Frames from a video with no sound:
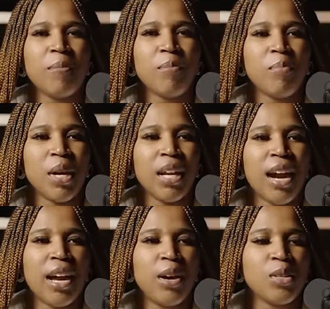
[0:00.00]
But
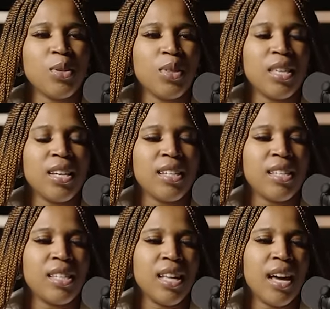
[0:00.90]
I also think
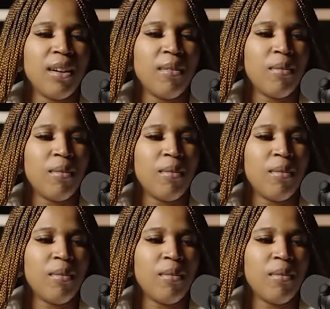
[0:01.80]
it's that